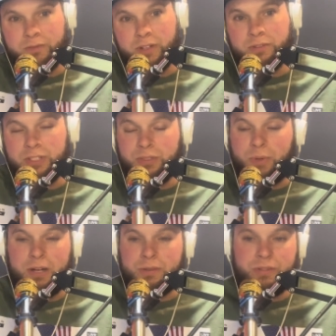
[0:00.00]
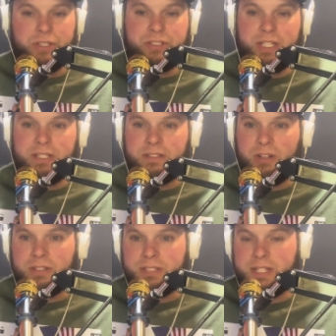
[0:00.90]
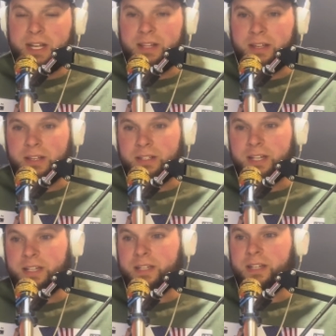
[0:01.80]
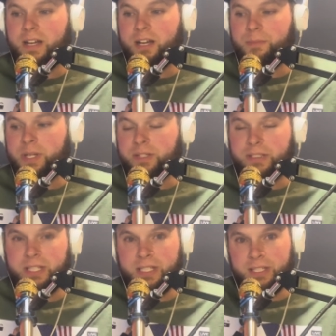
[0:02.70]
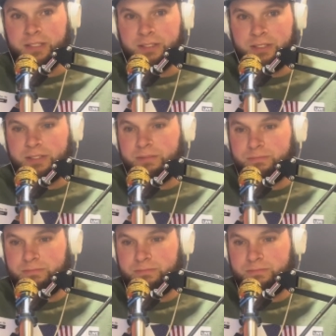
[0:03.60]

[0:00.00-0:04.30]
run reason why I was really excited to talk to Teddy the other day um, because he is